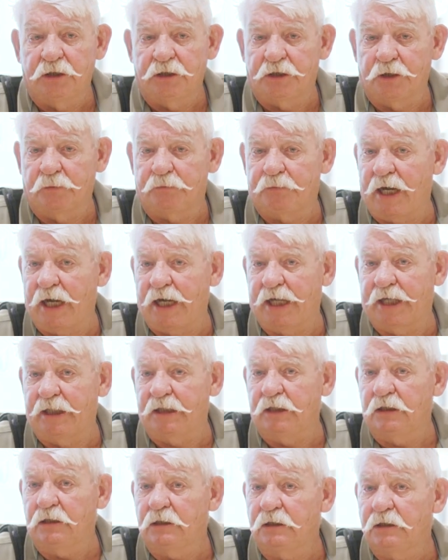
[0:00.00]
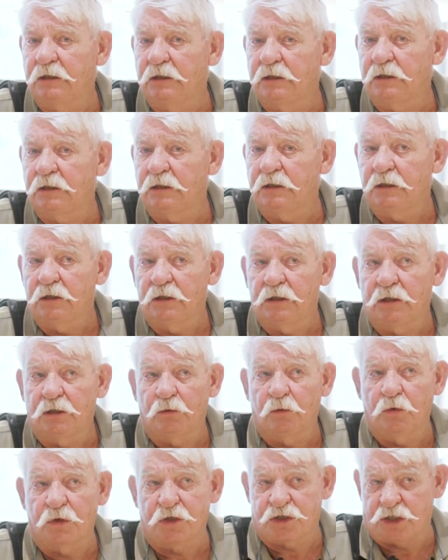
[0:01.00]
the pain
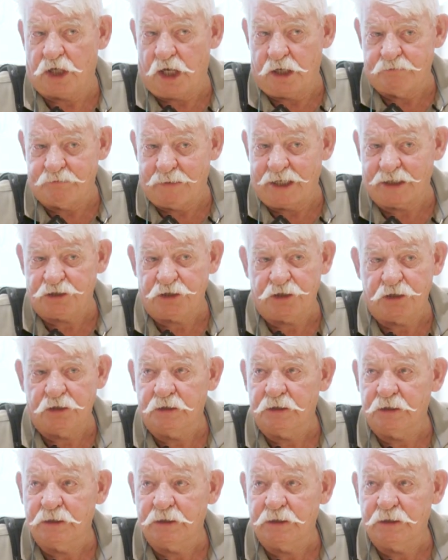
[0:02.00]
was so much,